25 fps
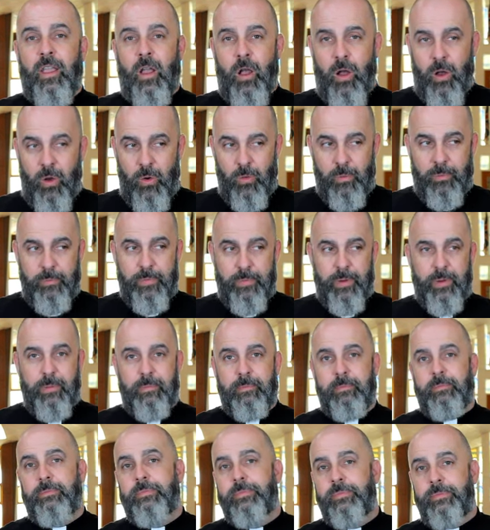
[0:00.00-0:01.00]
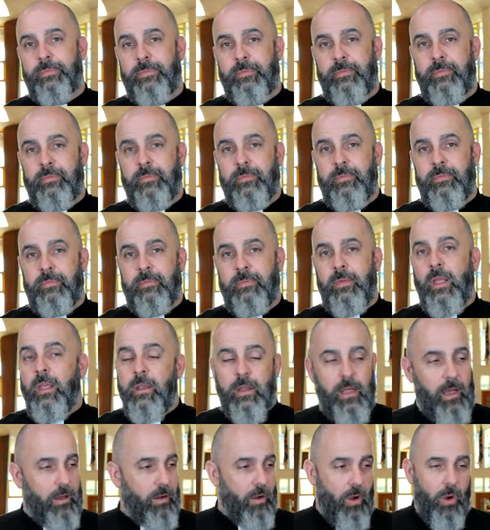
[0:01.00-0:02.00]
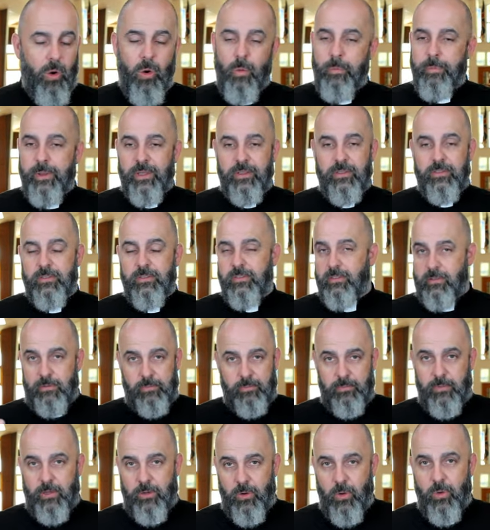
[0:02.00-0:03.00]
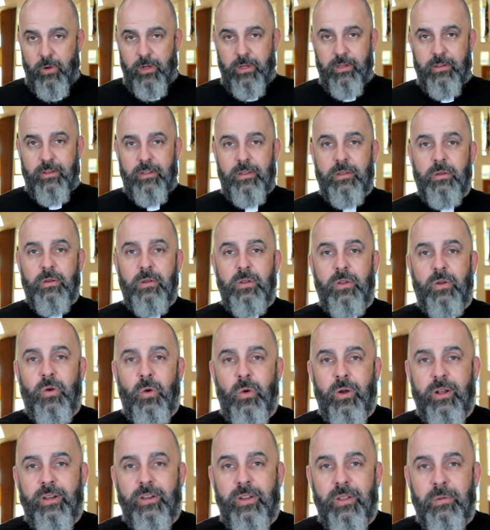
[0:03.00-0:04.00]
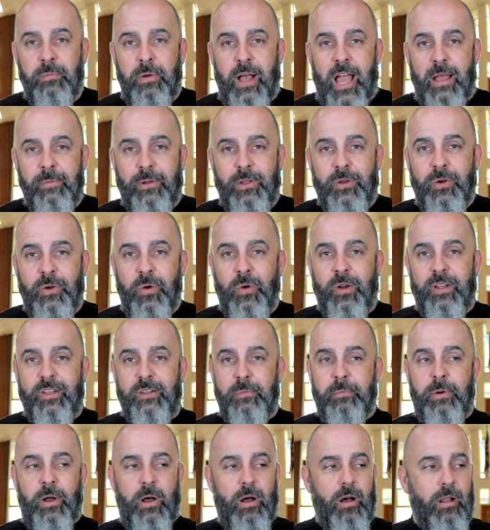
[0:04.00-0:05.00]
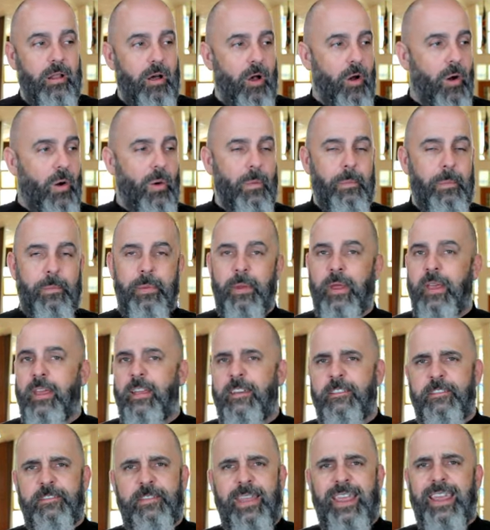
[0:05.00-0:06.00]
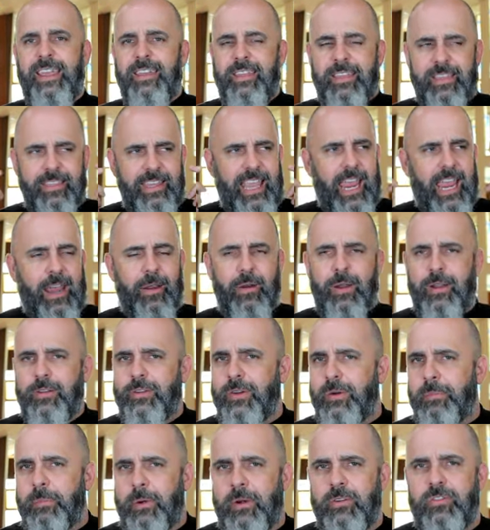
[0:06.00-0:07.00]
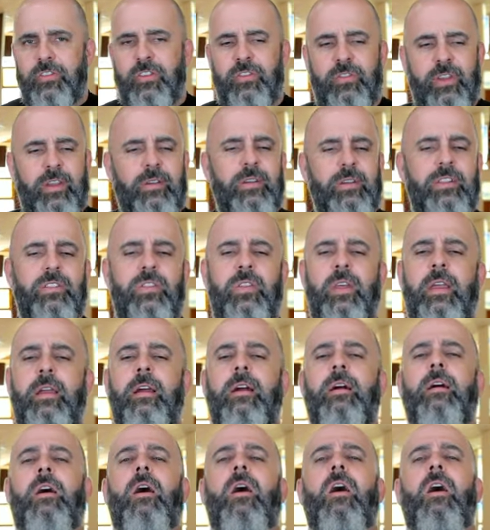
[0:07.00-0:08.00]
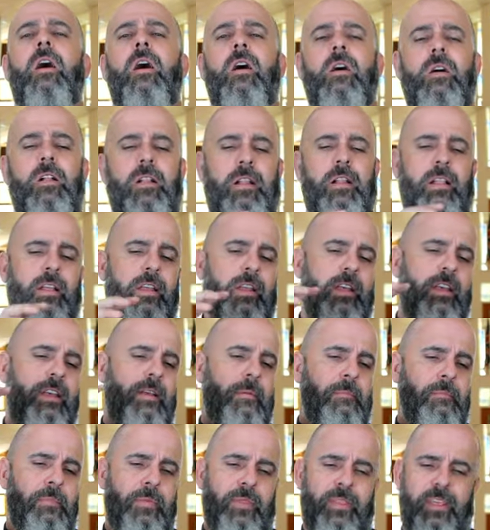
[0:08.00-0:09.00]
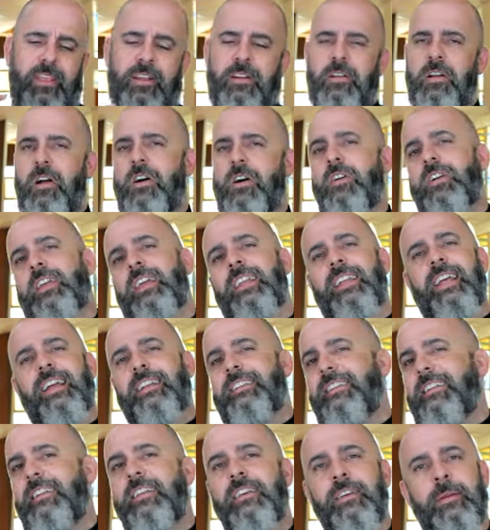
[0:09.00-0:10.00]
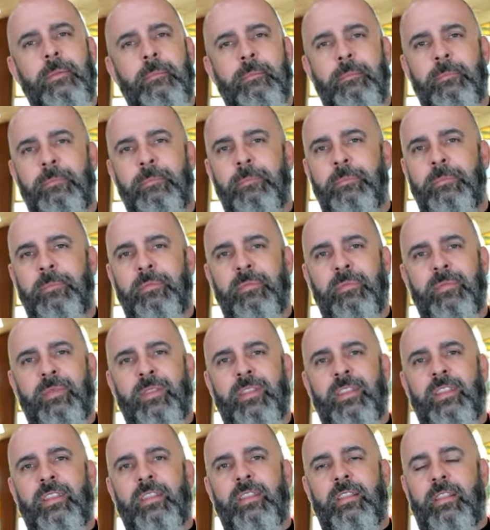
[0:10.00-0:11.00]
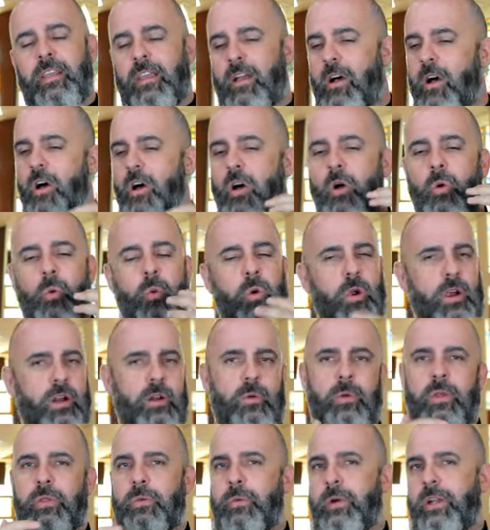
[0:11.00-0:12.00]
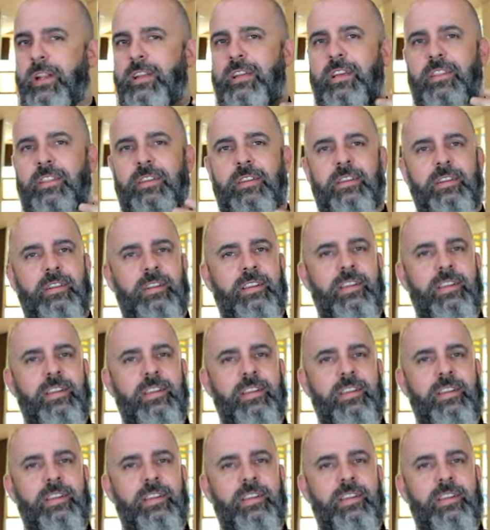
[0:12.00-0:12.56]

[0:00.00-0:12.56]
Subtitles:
Hope. Now, hope is, according to the Bible, according to Paul, hope, faith, character, perseverance, they are all connected. They all work with one another.